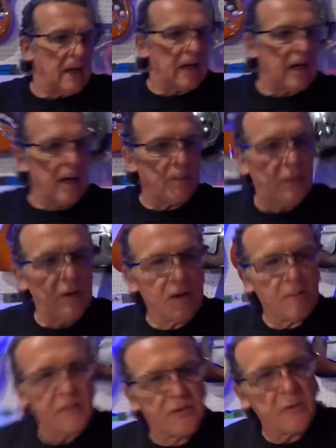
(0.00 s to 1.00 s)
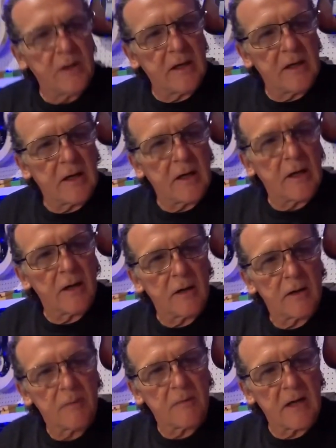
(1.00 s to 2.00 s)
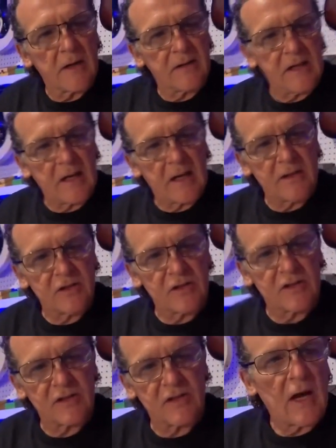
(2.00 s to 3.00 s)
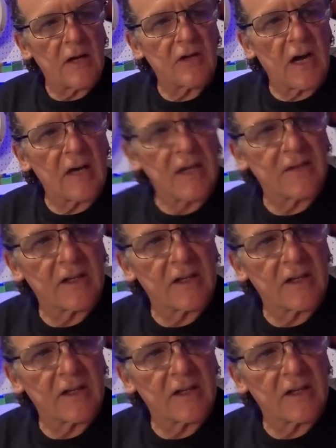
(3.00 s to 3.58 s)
I kind of put it between here, around the edges. I try not to